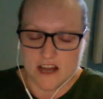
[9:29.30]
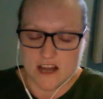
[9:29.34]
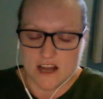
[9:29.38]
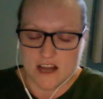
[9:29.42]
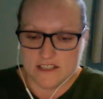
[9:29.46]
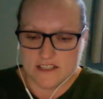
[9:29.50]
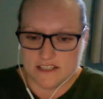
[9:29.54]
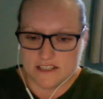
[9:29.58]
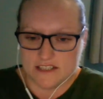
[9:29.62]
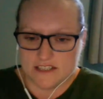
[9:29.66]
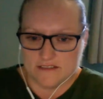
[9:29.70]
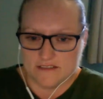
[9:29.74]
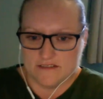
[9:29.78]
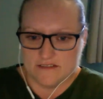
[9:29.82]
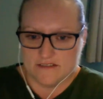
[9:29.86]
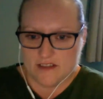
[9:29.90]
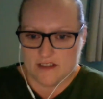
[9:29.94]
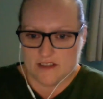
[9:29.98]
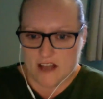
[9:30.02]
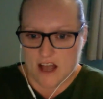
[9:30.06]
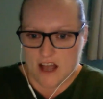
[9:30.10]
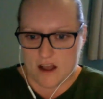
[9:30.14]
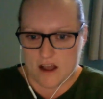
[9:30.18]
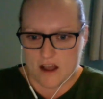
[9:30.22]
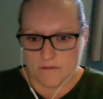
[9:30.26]
in London.
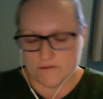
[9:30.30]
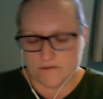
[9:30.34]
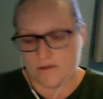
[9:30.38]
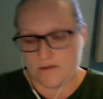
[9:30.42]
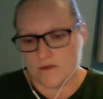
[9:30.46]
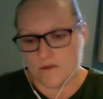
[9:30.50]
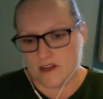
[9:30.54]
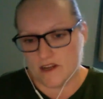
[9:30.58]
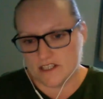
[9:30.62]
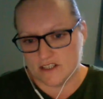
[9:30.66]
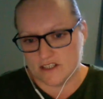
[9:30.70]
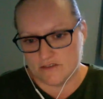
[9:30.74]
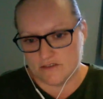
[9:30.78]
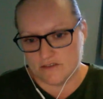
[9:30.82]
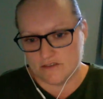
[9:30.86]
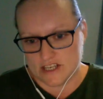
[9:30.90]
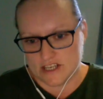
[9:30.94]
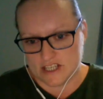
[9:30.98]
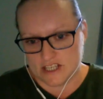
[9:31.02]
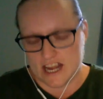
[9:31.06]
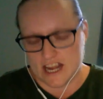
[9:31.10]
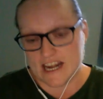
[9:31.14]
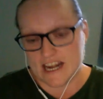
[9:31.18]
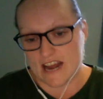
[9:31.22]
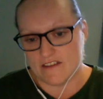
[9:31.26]
I'm from London
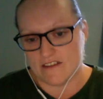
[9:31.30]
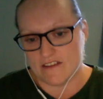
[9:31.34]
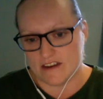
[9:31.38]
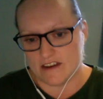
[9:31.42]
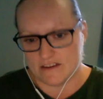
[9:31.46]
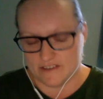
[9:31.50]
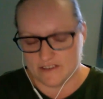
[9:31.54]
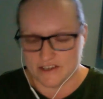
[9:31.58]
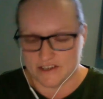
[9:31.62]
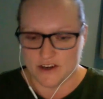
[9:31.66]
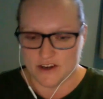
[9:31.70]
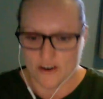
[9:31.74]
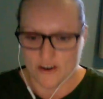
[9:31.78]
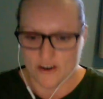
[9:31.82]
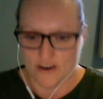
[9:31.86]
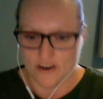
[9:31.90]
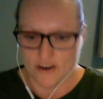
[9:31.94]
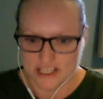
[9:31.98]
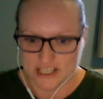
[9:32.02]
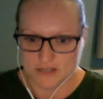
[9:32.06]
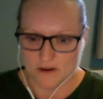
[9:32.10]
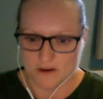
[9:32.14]
originally. I now live in Norwich.